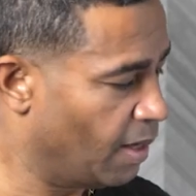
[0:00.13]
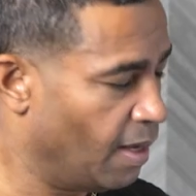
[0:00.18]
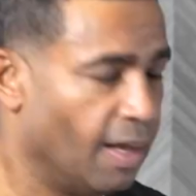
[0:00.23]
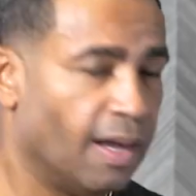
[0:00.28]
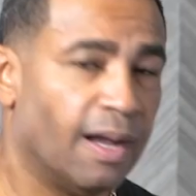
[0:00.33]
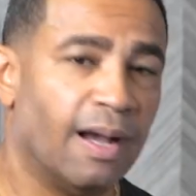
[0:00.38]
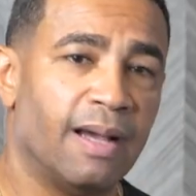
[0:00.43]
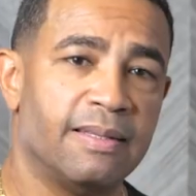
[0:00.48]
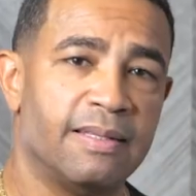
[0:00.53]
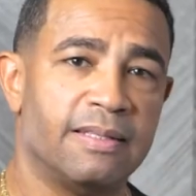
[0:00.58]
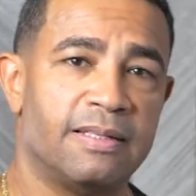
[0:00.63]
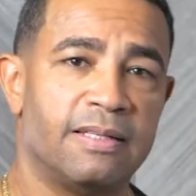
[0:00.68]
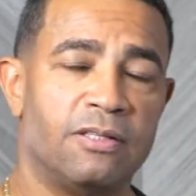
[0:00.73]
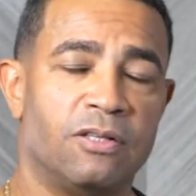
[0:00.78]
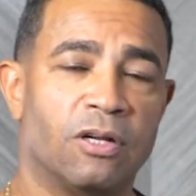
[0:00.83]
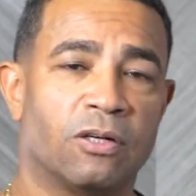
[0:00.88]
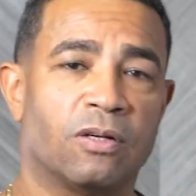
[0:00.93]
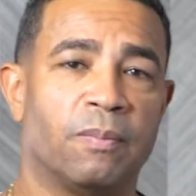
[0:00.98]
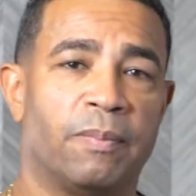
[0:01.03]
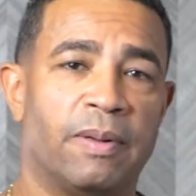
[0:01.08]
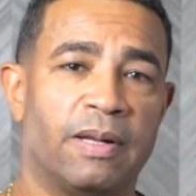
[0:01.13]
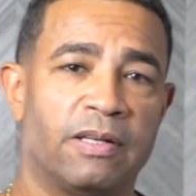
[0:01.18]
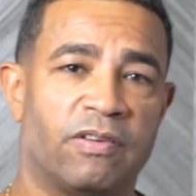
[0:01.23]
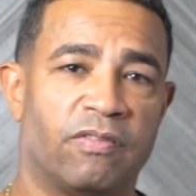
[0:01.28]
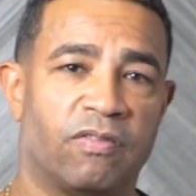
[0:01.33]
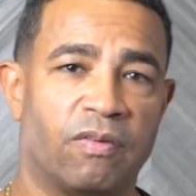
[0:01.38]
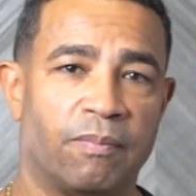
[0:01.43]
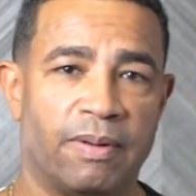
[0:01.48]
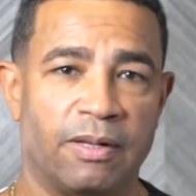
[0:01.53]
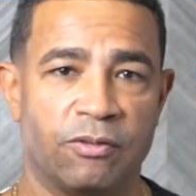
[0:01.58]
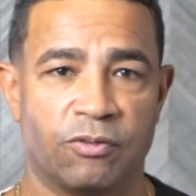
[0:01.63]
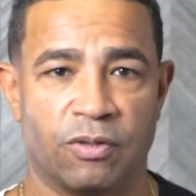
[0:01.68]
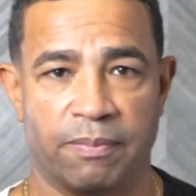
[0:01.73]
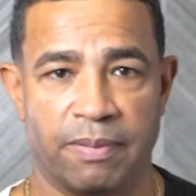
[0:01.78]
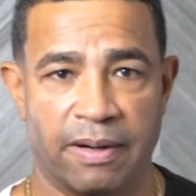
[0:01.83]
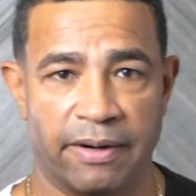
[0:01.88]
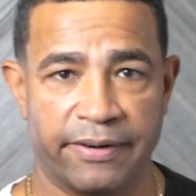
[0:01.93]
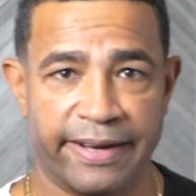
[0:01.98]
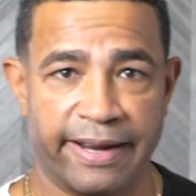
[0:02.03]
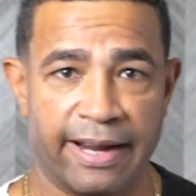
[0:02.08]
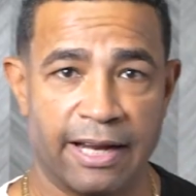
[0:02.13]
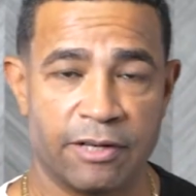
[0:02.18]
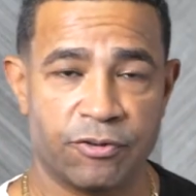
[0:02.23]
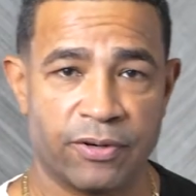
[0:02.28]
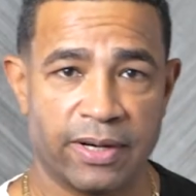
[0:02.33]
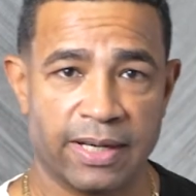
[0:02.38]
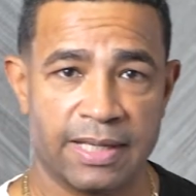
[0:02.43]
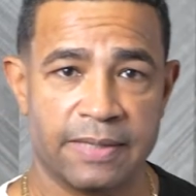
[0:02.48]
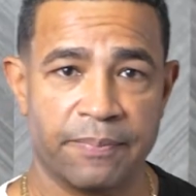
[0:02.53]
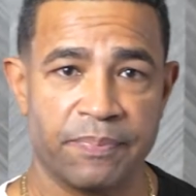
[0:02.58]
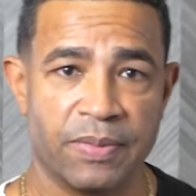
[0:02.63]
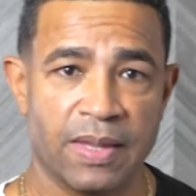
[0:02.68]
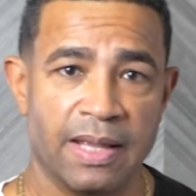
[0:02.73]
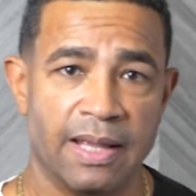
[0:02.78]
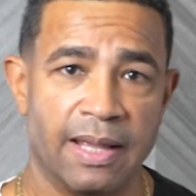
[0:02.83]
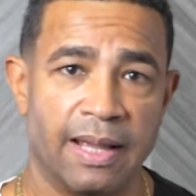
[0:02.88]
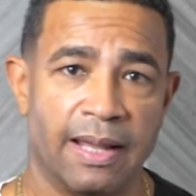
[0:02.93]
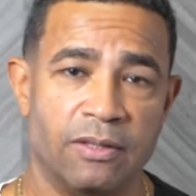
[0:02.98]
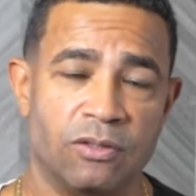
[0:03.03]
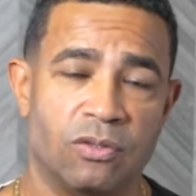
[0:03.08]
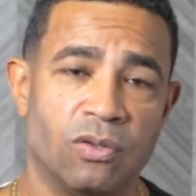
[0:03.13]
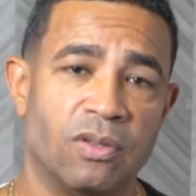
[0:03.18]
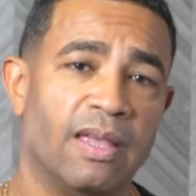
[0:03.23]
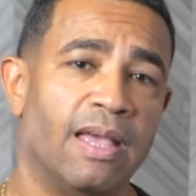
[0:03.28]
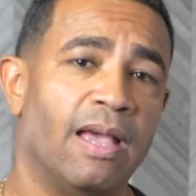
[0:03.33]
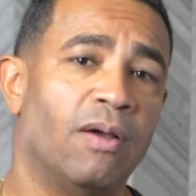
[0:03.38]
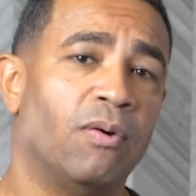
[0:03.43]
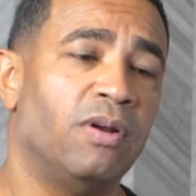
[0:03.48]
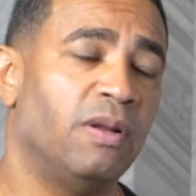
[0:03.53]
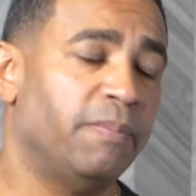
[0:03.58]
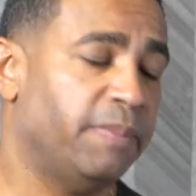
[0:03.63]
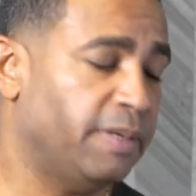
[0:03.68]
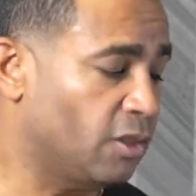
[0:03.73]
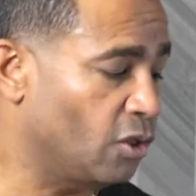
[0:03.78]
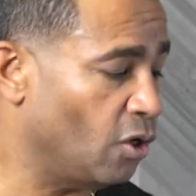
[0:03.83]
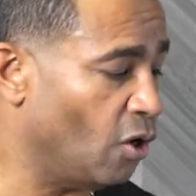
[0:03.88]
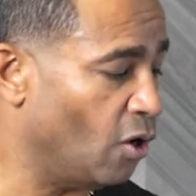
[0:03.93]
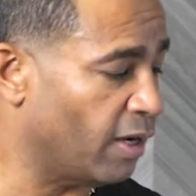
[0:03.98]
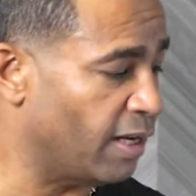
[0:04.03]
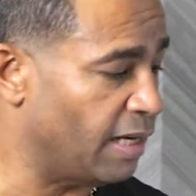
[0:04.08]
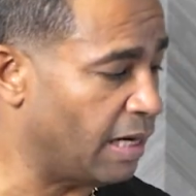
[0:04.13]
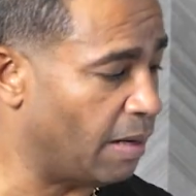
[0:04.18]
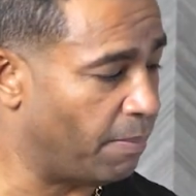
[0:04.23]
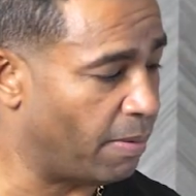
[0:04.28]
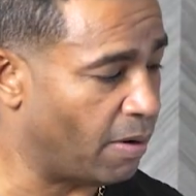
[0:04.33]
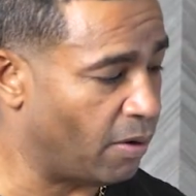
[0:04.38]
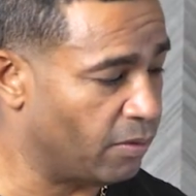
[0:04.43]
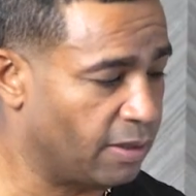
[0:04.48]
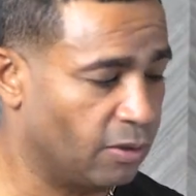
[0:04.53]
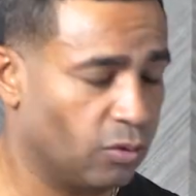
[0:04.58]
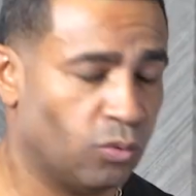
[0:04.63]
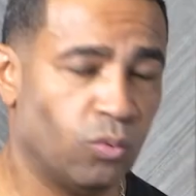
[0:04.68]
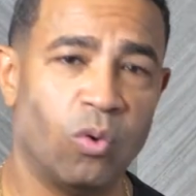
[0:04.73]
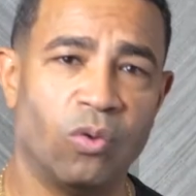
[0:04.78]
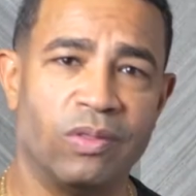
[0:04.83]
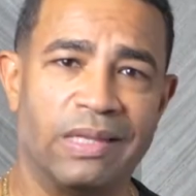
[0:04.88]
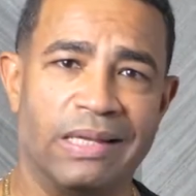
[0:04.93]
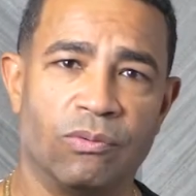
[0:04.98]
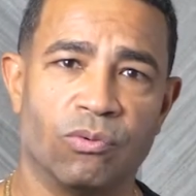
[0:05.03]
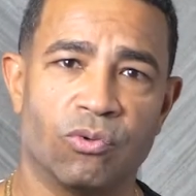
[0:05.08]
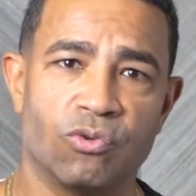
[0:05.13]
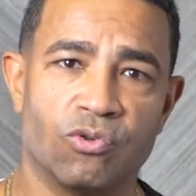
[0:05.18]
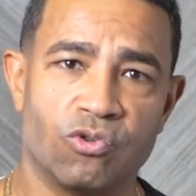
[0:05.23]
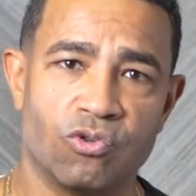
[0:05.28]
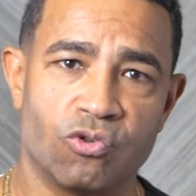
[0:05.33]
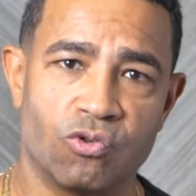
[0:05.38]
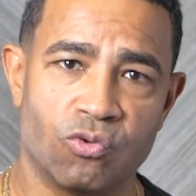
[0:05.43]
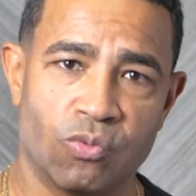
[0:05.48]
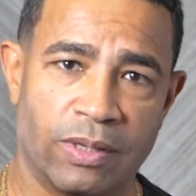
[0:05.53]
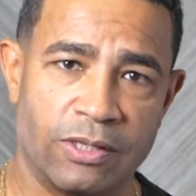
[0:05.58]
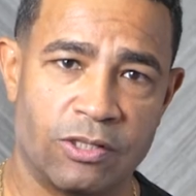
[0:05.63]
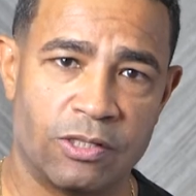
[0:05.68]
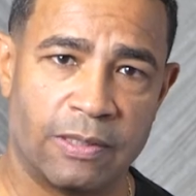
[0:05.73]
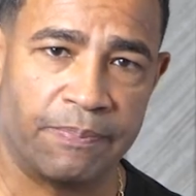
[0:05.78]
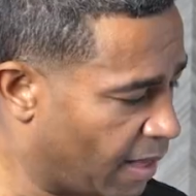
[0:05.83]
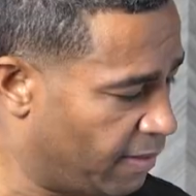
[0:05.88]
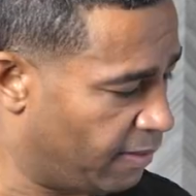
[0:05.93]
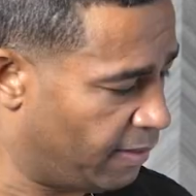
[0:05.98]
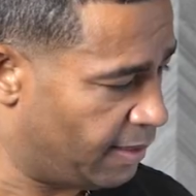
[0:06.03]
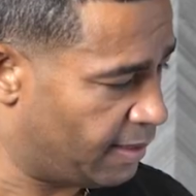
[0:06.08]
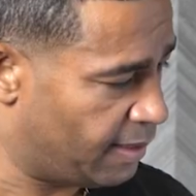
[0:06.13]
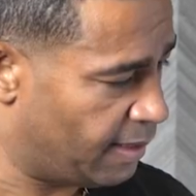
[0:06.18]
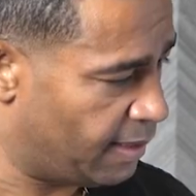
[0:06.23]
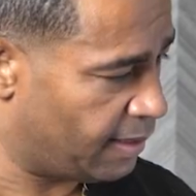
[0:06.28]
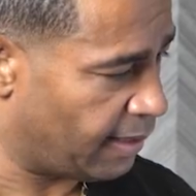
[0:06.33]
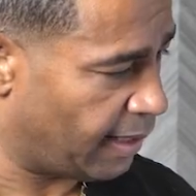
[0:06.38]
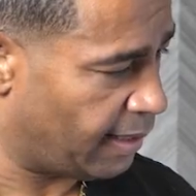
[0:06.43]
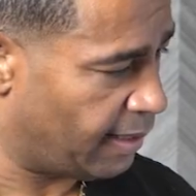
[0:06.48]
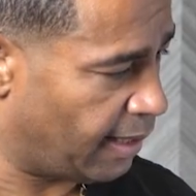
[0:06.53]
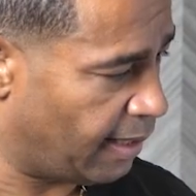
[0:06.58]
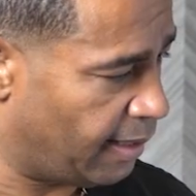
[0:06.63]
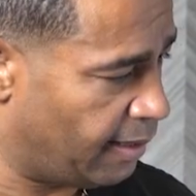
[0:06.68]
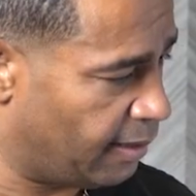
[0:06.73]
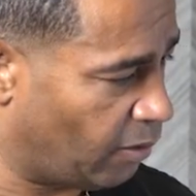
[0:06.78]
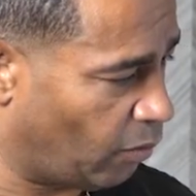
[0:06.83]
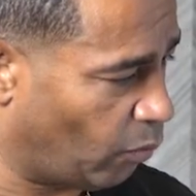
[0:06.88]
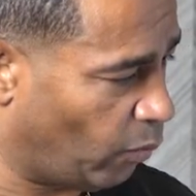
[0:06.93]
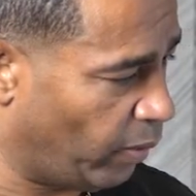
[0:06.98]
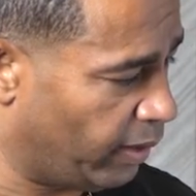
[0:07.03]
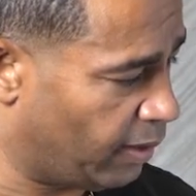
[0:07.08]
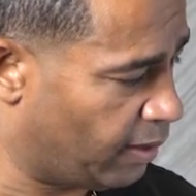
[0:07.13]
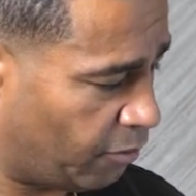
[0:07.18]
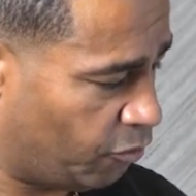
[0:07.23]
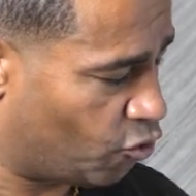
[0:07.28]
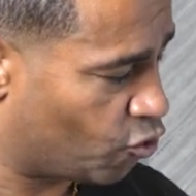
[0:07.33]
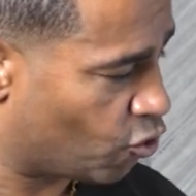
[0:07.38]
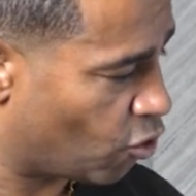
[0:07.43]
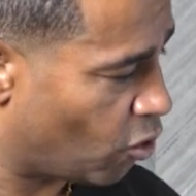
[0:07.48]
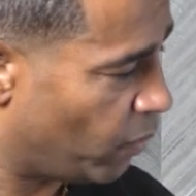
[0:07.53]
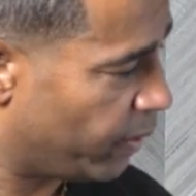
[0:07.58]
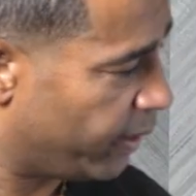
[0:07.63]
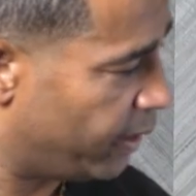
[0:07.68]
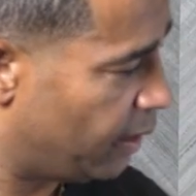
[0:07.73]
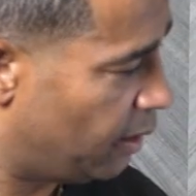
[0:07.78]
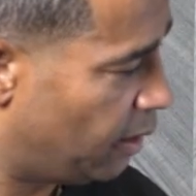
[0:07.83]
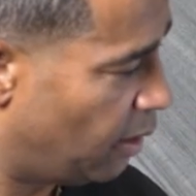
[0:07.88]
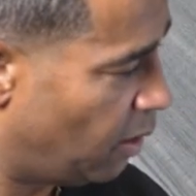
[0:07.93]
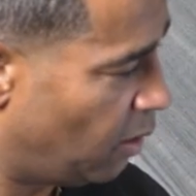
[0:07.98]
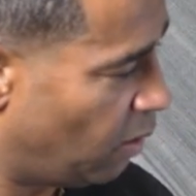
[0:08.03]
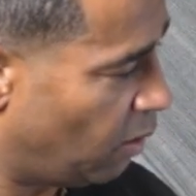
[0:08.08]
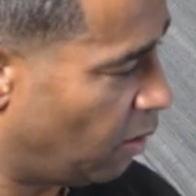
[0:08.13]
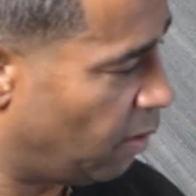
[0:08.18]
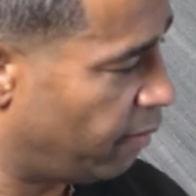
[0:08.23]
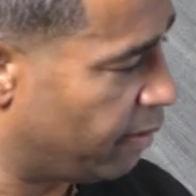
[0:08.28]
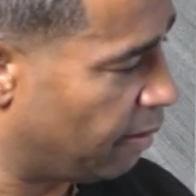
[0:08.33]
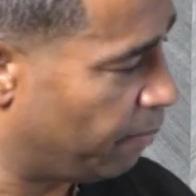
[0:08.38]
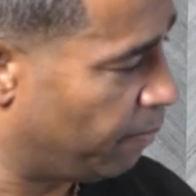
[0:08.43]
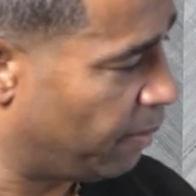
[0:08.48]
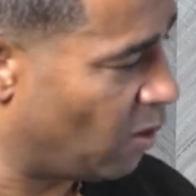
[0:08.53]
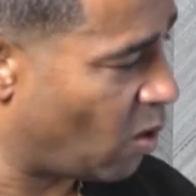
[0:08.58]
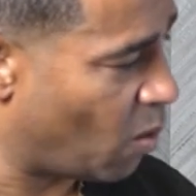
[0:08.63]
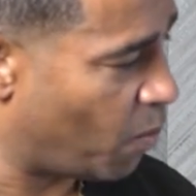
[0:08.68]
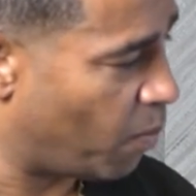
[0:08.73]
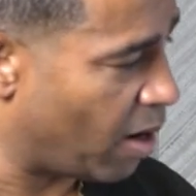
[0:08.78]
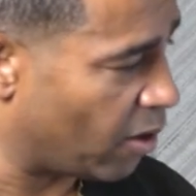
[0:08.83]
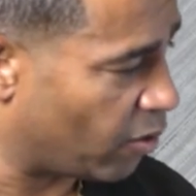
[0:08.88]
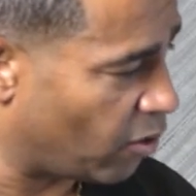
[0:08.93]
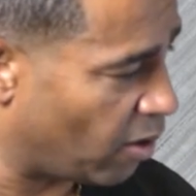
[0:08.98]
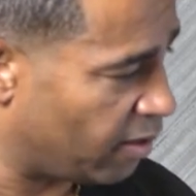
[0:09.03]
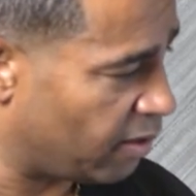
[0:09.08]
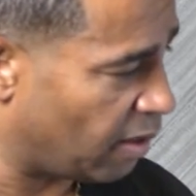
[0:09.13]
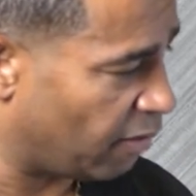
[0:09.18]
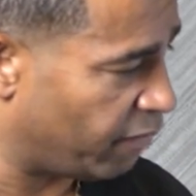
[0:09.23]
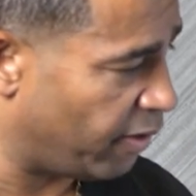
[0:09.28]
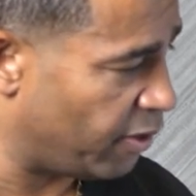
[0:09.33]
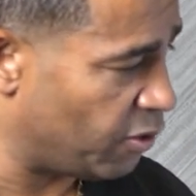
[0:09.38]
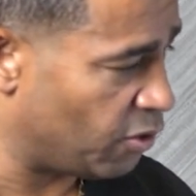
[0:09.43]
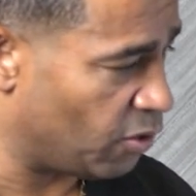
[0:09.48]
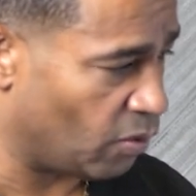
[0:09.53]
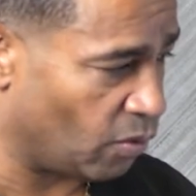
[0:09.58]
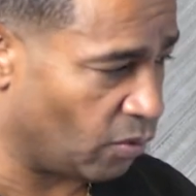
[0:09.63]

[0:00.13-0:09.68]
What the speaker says: Hi, this is Dr. Beltry from Beltry Bariatrics, and today I'm going to be talking about the duodenal switch. This is a quick drawing of the biliopancreatic diversion